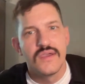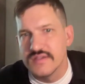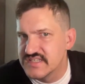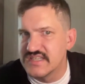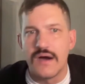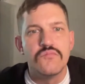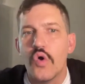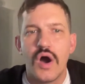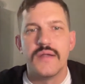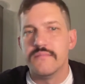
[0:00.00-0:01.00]

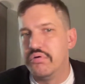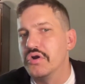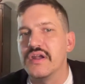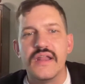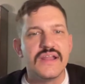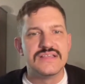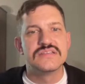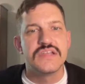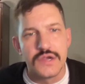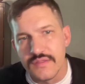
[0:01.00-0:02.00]
someone put it in
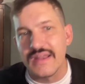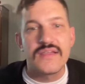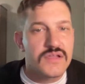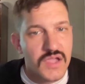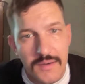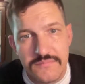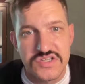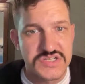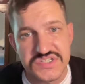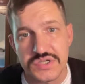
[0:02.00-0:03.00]
his ear that he could come
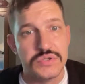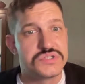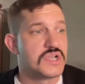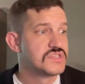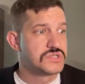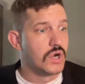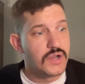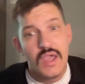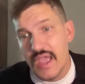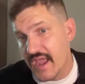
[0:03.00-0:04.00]
to Tuscaloosa and start.